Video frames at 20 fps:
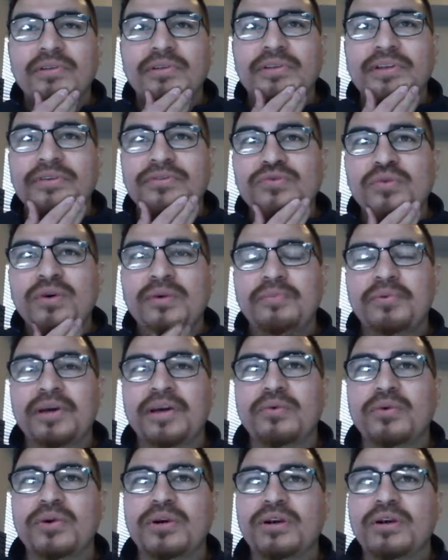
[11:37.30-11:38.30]

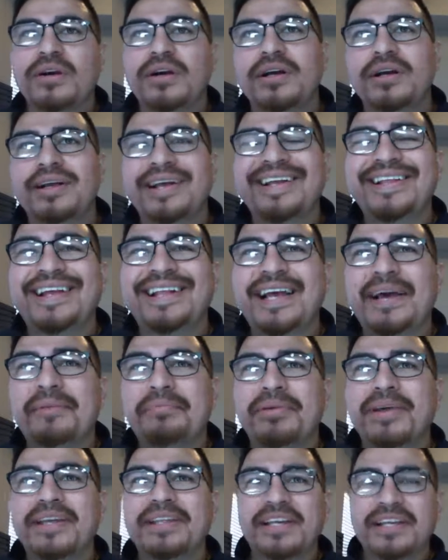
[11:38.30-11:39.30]
that
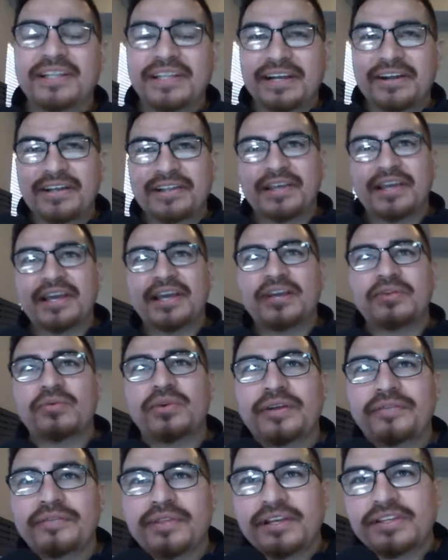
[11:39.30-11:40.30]
play there at the end,
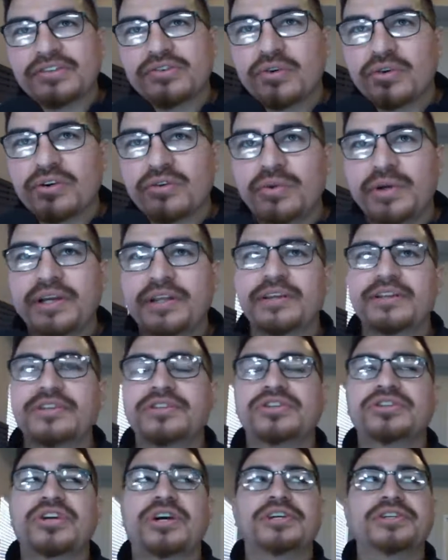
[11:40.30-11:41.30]
whenever they scored quickly, the
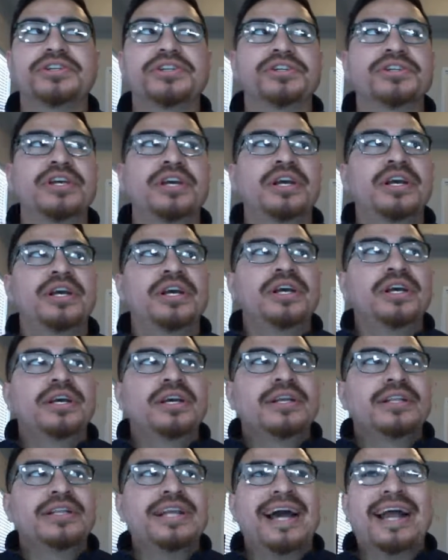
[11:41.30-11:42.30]
Chargers.
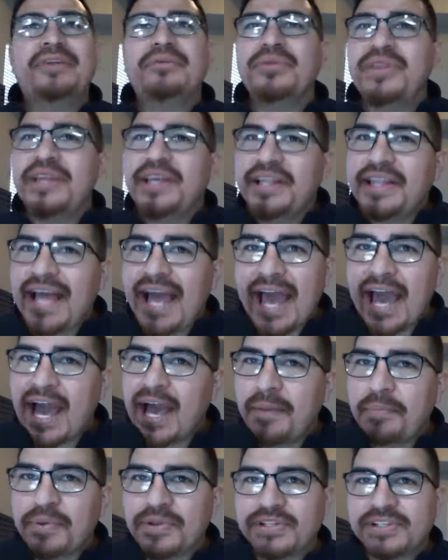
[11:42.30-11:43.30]
I don't think that
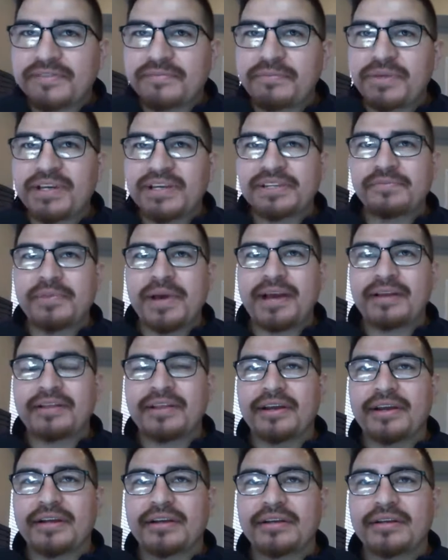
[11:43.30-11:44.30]
happens if Minka's back
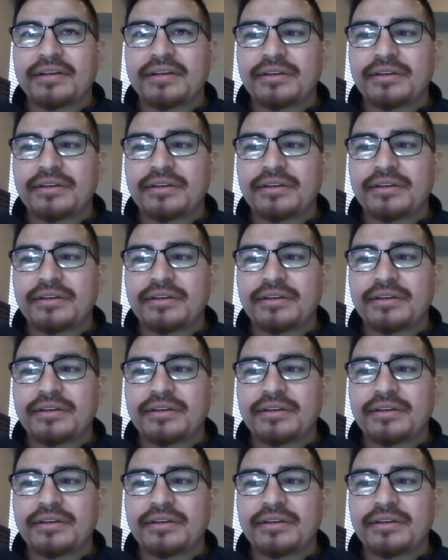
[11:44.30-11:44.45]
there.